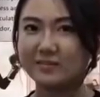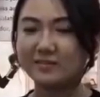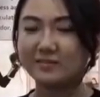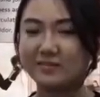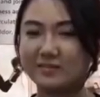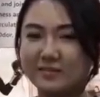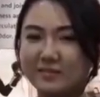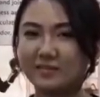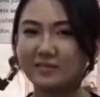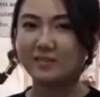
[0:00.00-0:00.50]

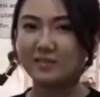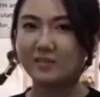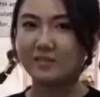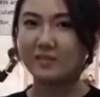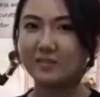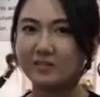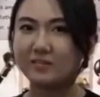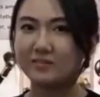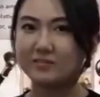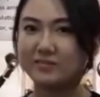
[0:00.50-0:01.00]

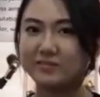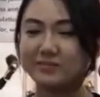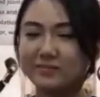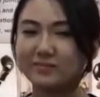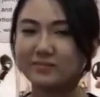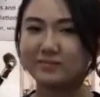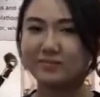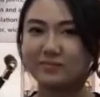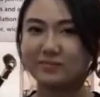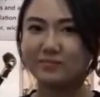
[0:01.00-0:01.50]

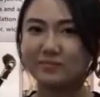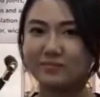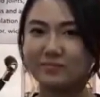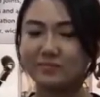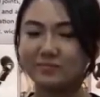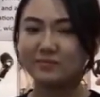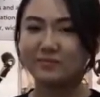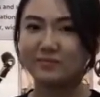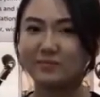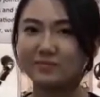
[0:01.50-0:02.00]

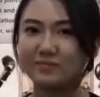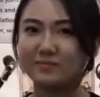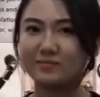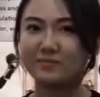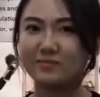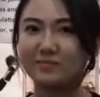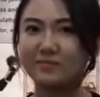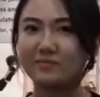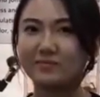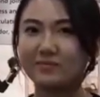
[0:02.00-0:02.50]

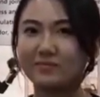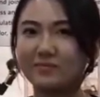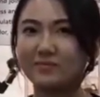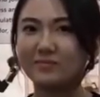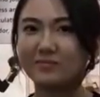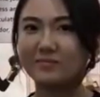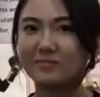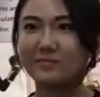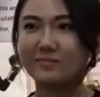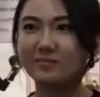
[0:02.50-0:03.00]

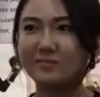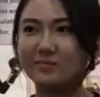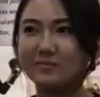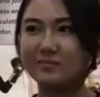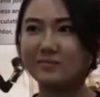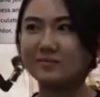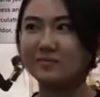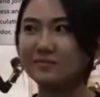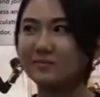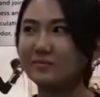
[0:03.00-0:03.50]

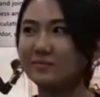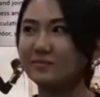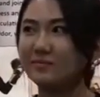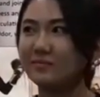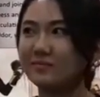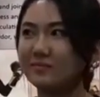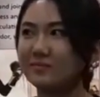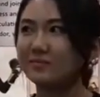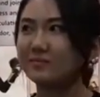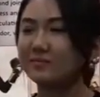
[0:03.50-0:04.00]

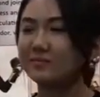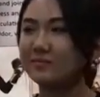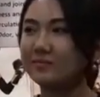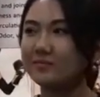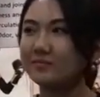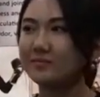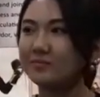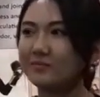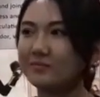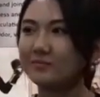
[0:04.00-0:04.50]

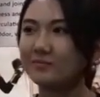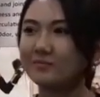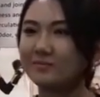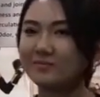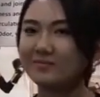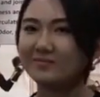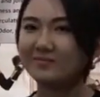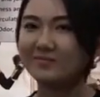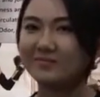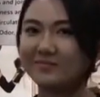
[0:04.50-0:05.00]

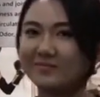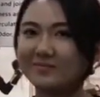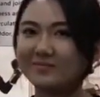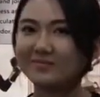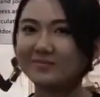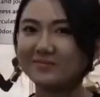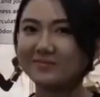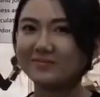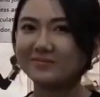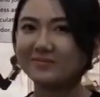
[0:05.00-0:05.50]

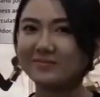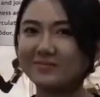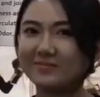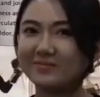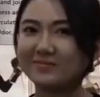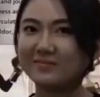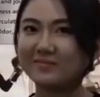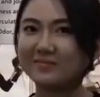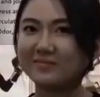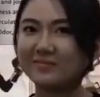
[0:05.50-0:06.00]

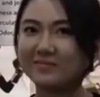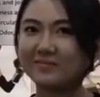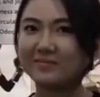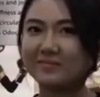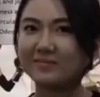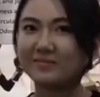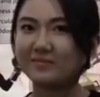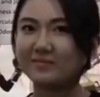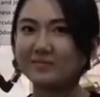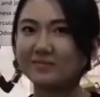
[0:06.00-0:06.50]

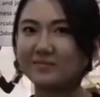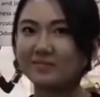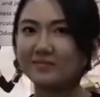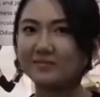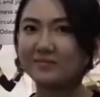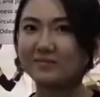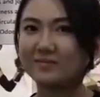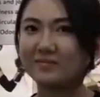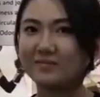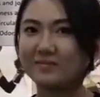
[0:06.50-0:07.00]

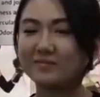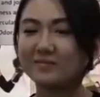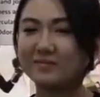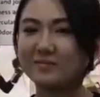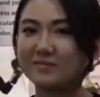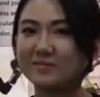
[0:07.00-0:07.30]
The person shown says nothing.